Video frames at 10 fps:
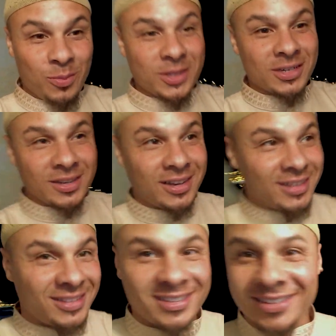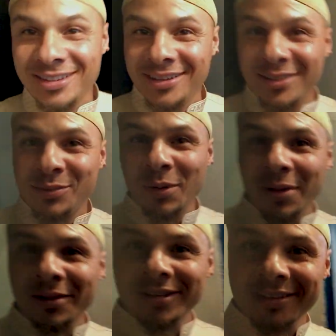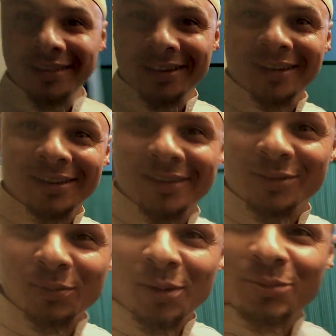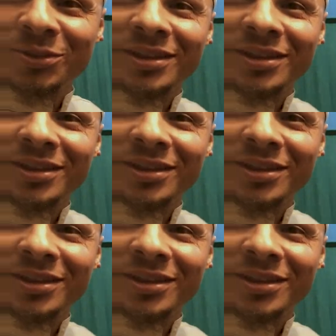oh mashallah this is a small uh, small